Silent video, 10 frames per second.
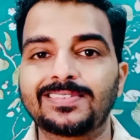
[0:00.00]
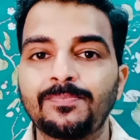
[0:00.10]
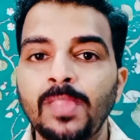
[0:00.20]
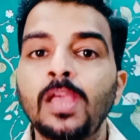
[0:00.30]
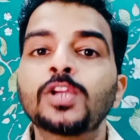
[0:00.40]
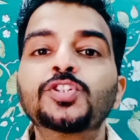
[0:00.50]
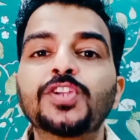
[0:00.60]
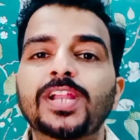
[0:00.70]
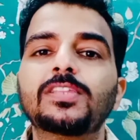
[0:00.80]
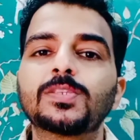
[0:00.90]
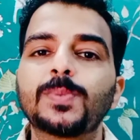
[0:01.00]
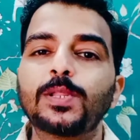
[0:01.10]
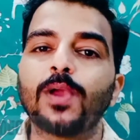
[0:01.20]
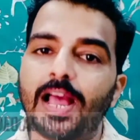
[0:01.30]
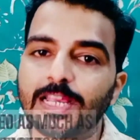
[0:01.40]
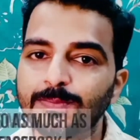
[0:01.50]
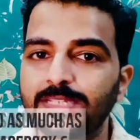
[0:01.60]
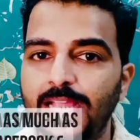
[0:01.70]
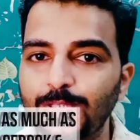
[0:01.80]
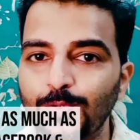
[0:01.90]
share this video as much as
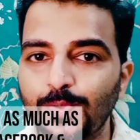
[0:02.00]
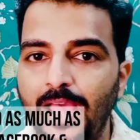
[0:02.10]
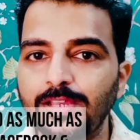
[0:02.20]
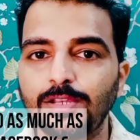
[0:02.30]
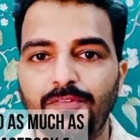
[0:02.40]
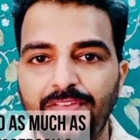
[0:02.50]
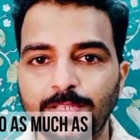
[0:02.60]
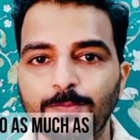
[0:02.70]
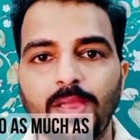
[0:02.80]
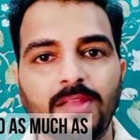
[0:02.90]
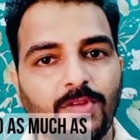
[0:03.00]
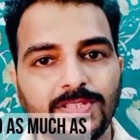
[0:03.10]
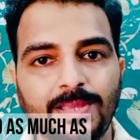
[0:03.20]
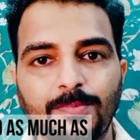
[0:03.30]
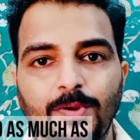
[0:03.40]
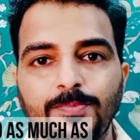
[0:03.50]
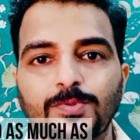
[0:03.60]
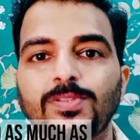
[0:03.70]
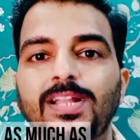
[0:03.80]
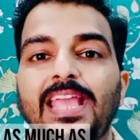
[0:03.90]
you can in your Facebook and WhatsApp group so
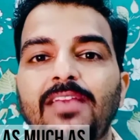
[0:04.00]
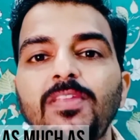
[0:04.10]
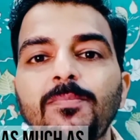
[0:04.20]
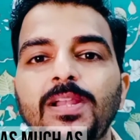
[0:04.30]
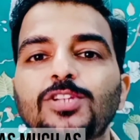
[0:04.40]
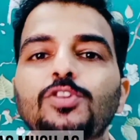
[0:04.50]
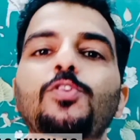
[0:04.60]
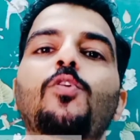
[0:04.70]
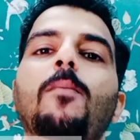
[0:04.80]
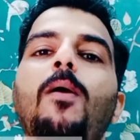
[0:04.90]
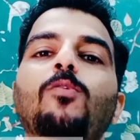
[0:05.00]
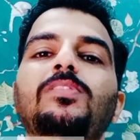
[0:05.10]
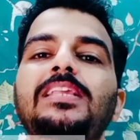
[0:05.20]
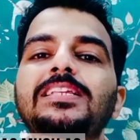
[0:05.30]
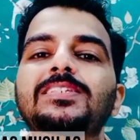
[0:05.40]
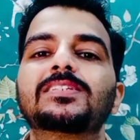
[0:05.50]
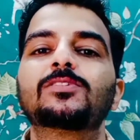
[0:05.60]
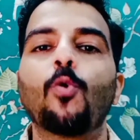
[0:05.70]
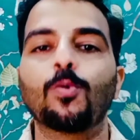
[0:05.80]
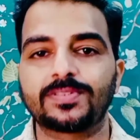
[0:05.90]
that everybody should know about these
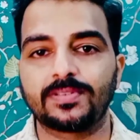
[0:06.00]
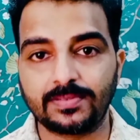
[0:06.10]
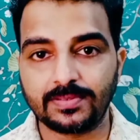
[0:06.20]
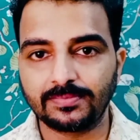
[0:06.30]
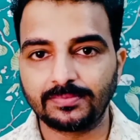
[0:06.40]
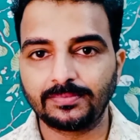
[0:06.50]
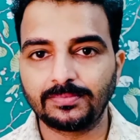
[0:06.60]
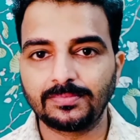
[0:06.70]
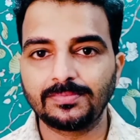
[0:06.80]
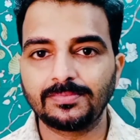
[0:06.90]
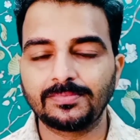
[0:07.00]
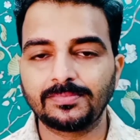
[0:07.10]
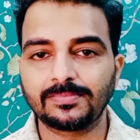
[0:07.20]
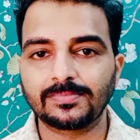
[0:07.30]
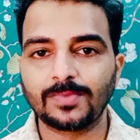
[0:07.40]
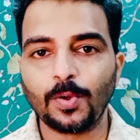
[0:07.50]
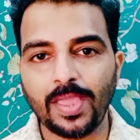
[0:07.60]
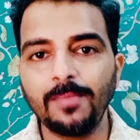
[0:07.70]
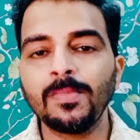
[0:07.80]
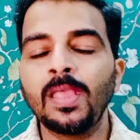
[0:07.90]
courses. Okay,
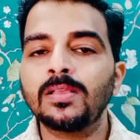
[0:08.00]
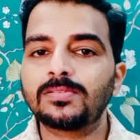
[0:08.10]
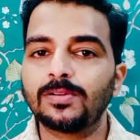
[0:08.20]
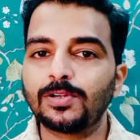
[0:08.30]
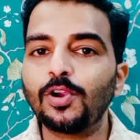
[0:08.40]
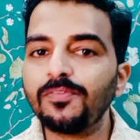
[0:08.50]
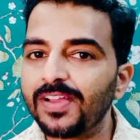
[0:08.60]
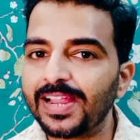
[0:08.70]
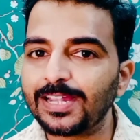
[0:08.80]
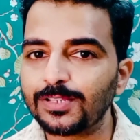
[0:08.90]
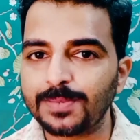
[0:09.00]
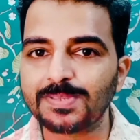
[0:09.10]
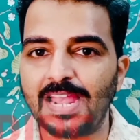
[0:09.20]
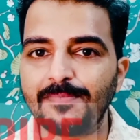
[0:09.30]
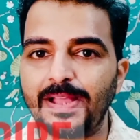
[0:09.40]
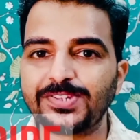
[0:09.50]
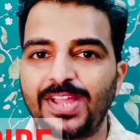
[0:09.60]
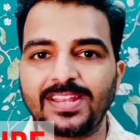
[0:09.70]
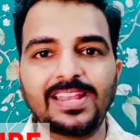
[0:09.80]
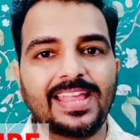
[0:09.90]
so don't forget to subscribe my channel
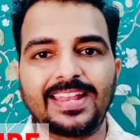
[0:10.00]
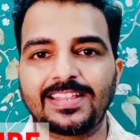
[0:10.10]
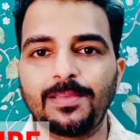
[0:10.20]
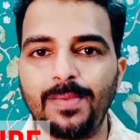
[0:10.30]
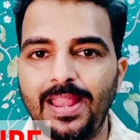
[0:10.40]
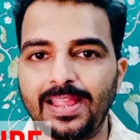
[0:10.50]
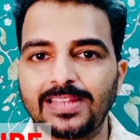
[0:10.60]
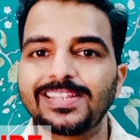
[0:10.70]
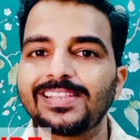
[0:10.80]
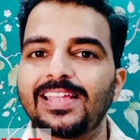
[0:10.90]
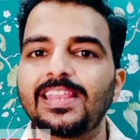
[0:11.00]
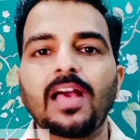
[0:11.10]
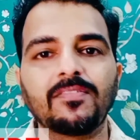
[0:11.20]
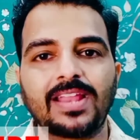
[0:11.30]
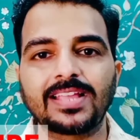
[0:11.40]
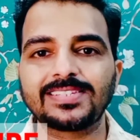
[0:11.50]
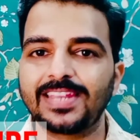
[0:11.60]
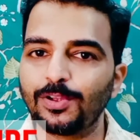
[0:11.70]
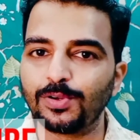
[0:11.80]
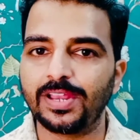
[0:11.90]
and hit the bell icon. Till then, have a nice day. Good
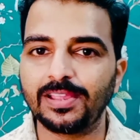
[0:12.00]
day.